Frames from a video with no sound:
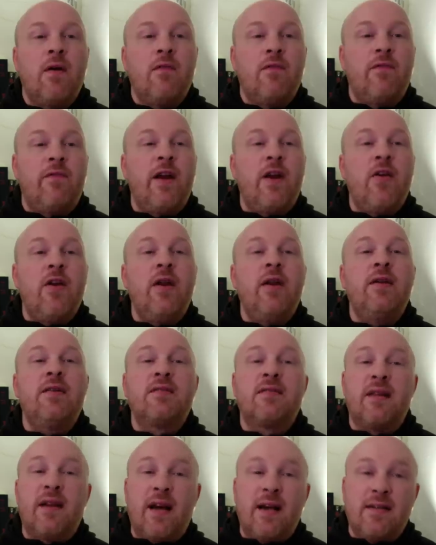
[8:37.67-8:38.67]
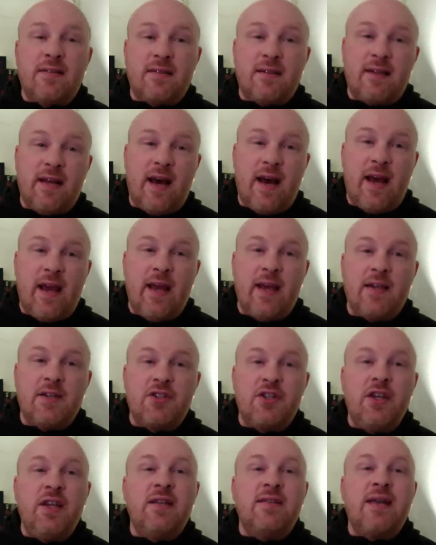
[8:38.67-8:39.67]
Verin is an Aes Sedai, and
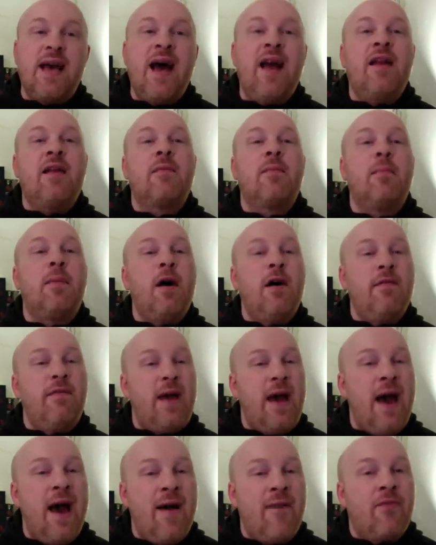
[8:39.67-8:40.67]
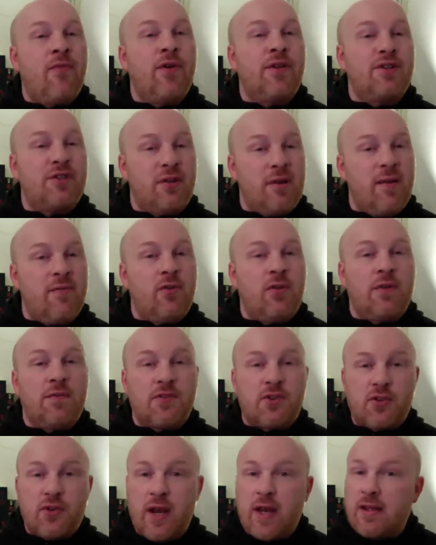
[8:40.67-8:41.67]
she is at an above-average level of
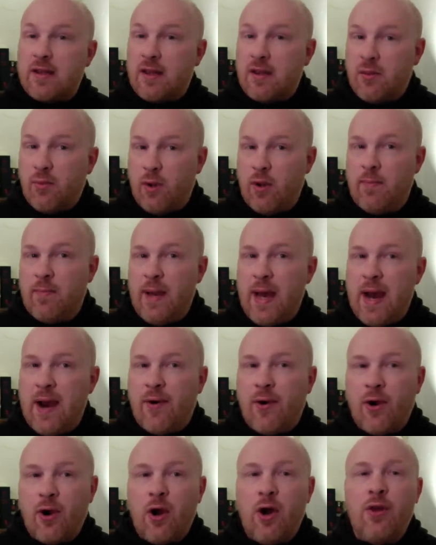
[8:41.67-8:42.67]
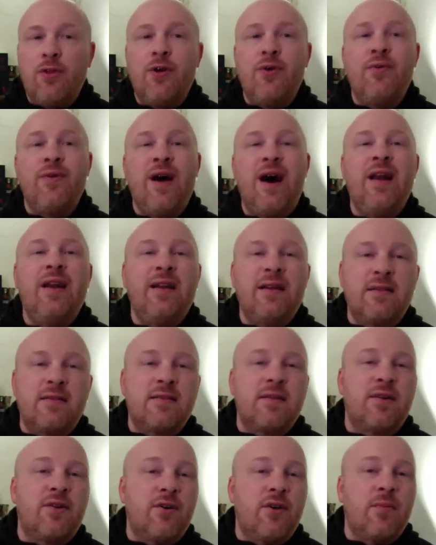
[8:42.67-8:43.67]
strength in the One Power, although not
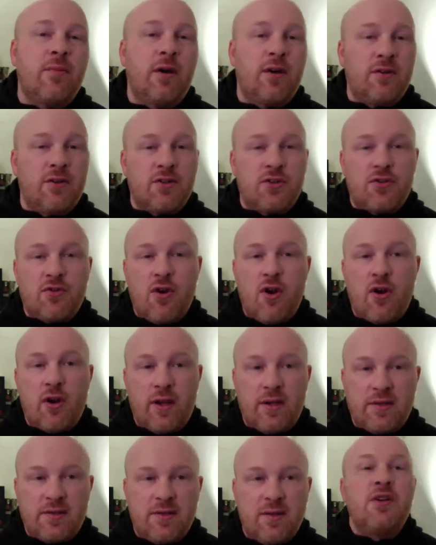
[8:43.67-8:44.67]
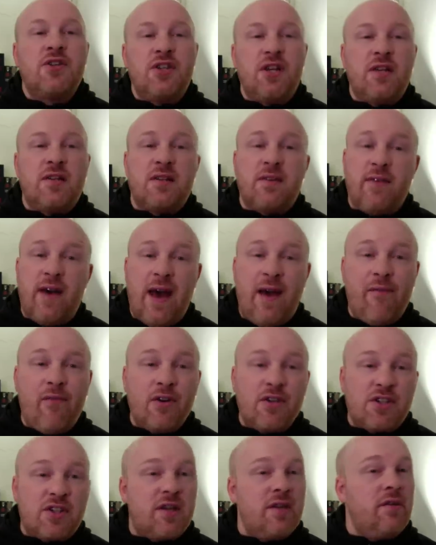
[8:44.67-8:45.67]
considered among the strongest. She is of
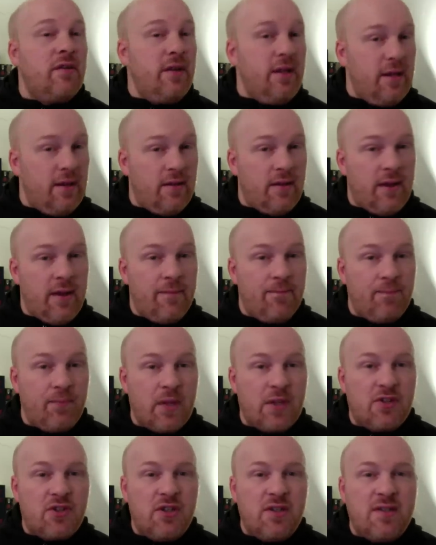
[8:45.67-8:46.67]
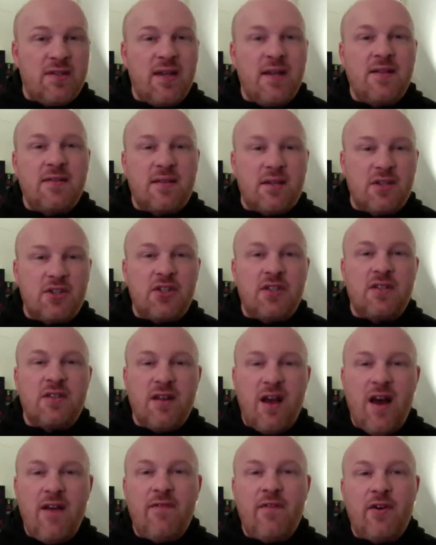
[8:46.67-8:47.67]
average skill in healing, and she states that she's
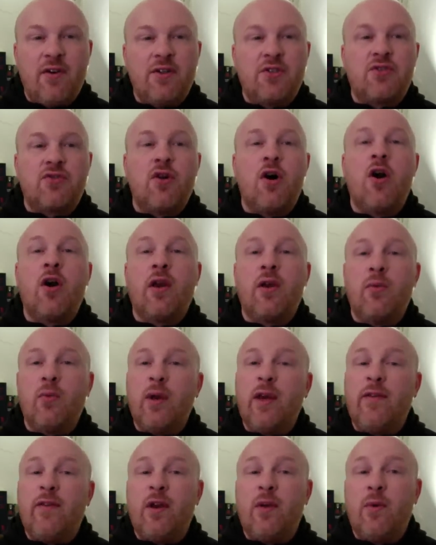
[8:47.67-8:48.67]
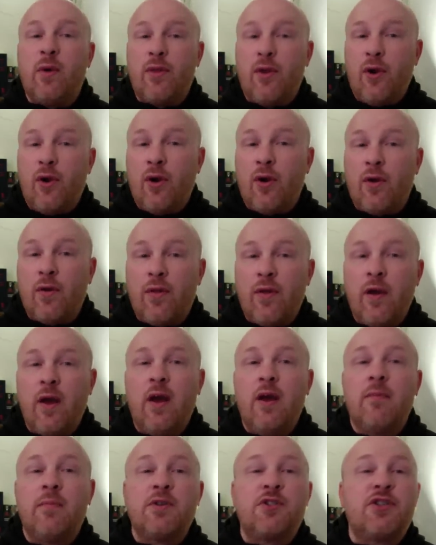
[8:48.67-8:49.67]
not very strong at weaving with Earth,
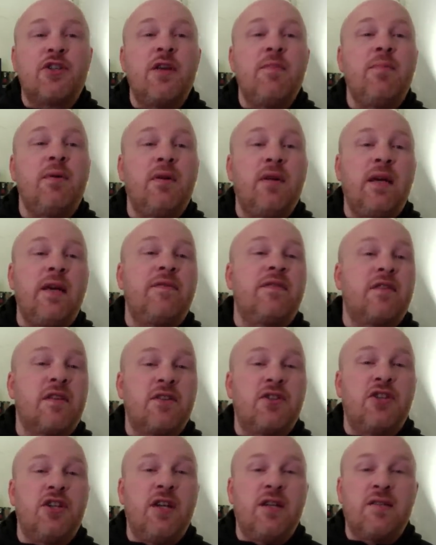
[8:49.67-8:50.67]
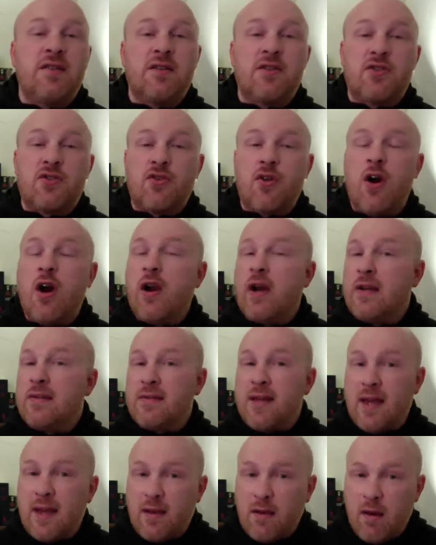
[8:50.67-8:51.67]
but she believes that she is as strong
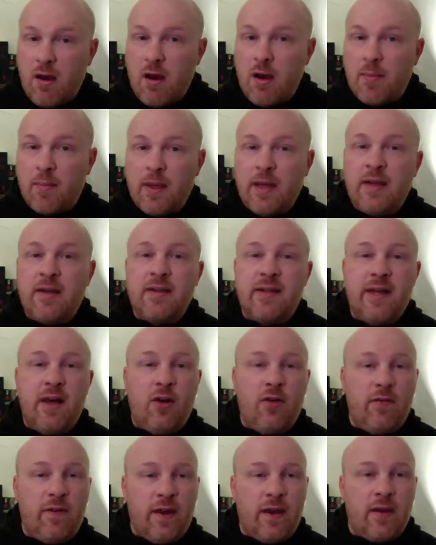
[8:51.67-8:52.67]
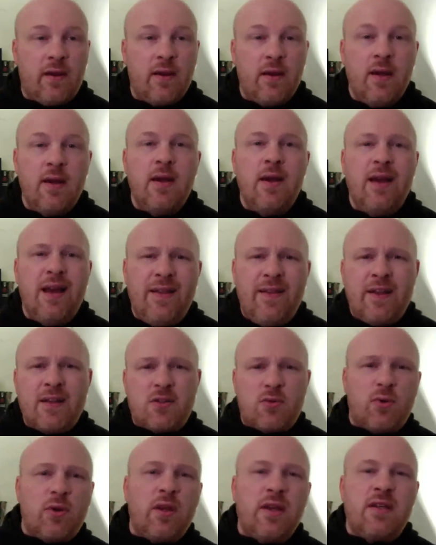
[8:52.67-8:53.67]
as they come in delving, and
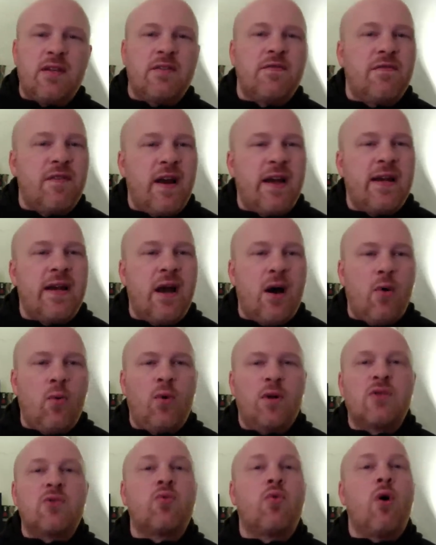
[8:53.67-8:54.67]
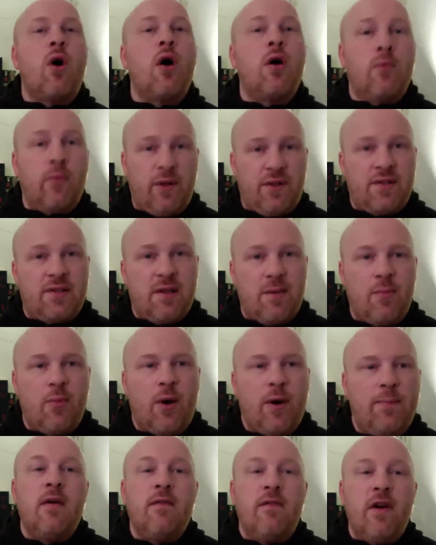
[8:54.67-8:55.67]
that's really to find out what's wrong with
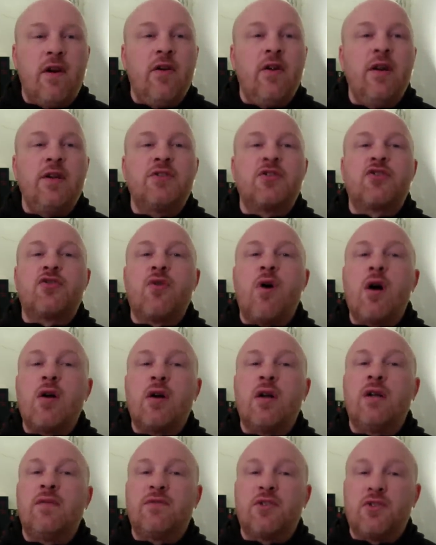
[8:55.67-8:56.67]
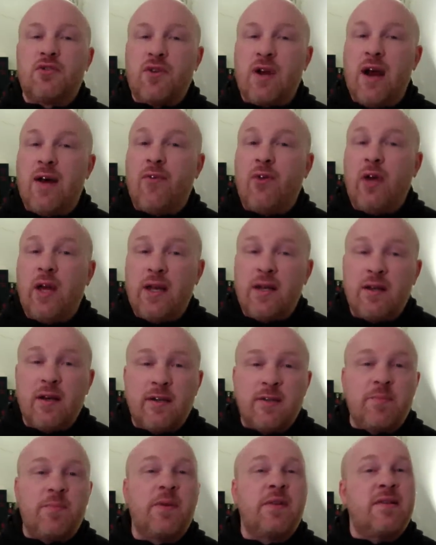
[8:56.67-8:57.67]
someone. Verin is strong enough to travel and
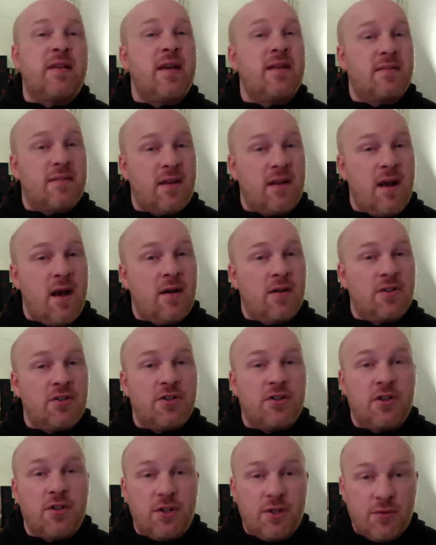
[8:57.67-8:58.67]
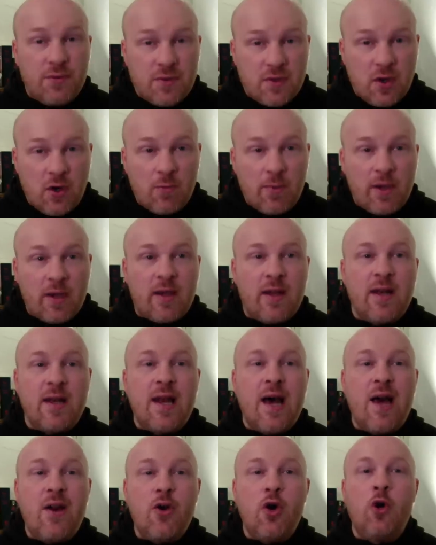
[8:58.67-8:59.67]
does possess the knowledge to do so, but
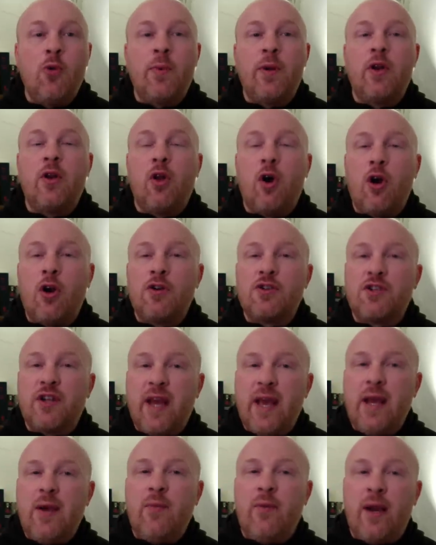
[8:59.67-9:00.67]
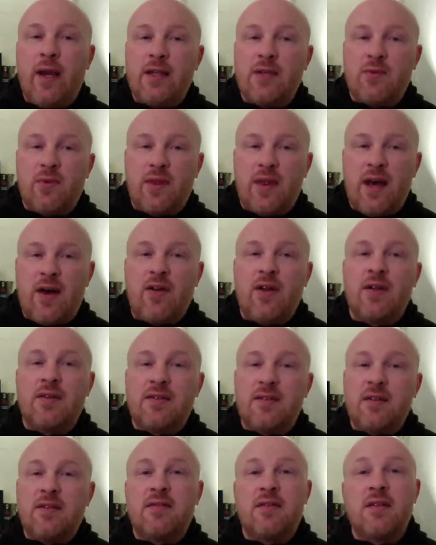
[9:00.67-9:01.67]
cannot open large gateways without
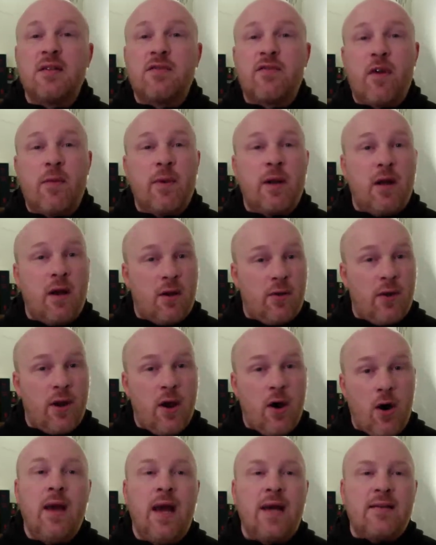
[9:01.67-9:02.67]
assistance from an Angreal.